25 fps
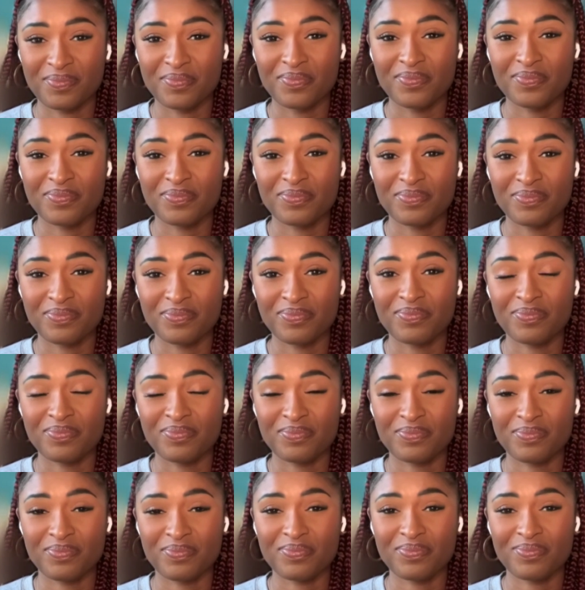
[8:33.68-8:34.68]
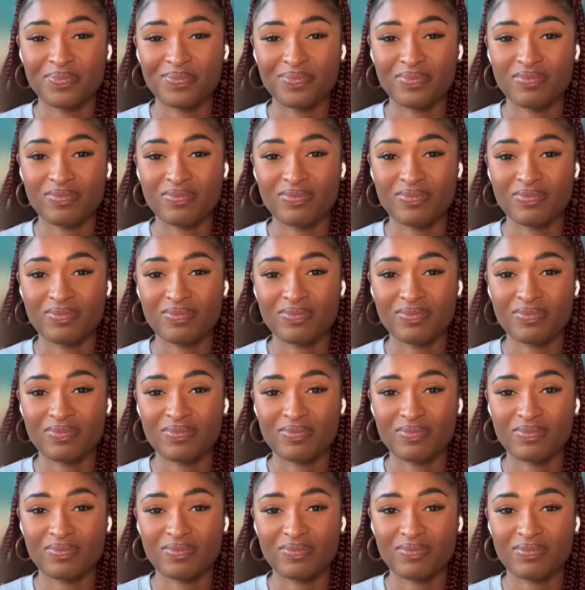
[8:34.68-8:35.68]

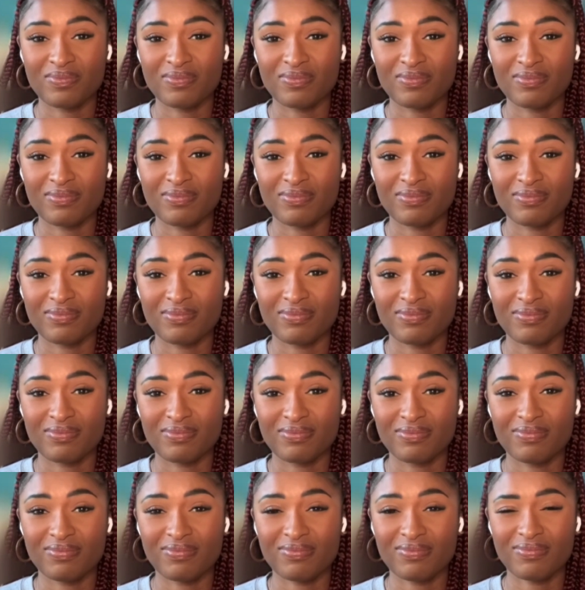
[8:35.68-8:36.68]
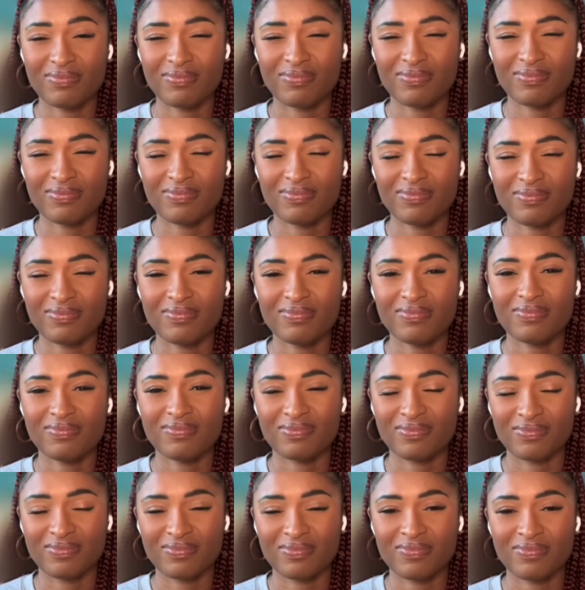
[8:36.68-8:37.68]

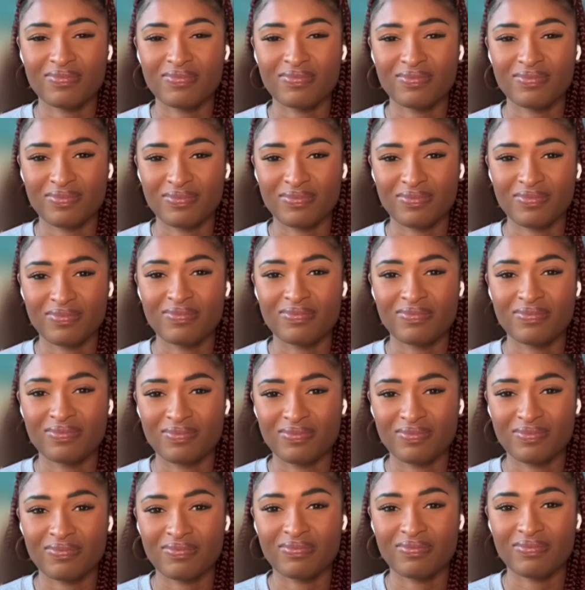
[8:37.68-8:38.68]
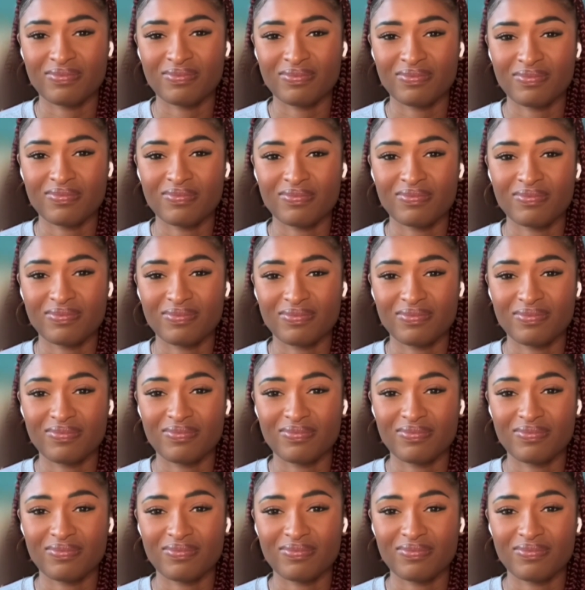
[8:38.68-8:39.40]
[no speech]